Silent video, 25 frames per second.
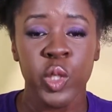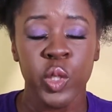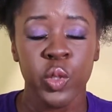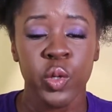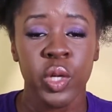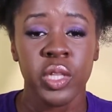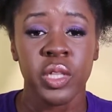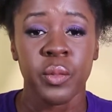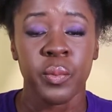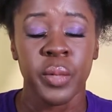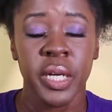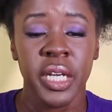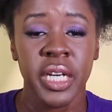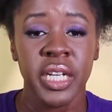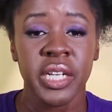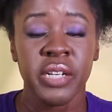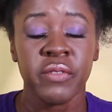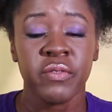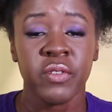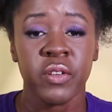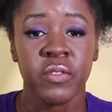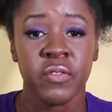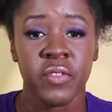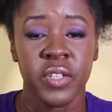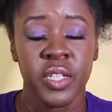you at the beginning
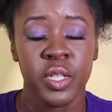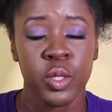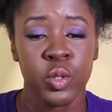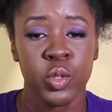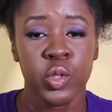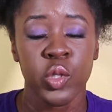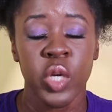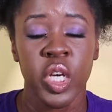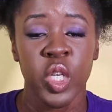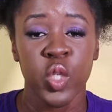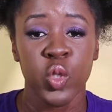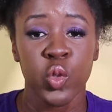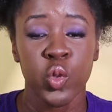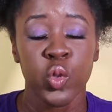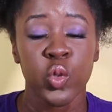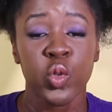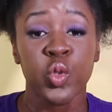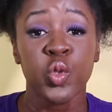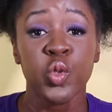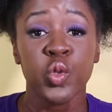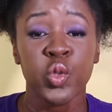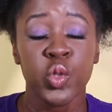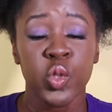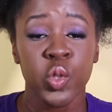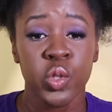of your video to
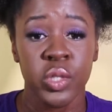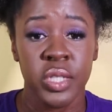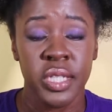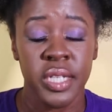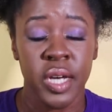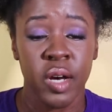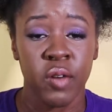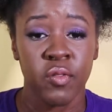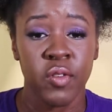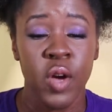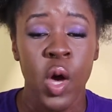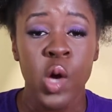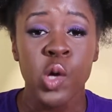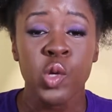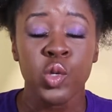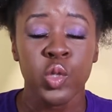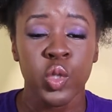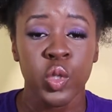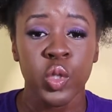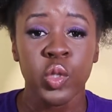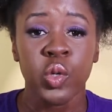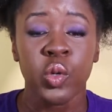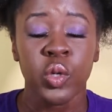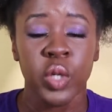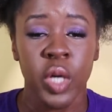introduce yourself
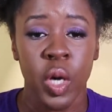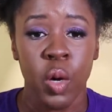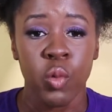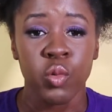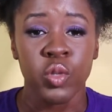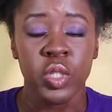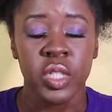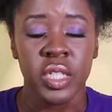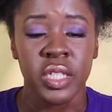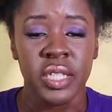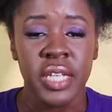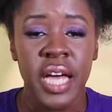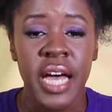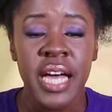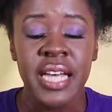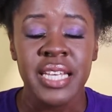to your coaches.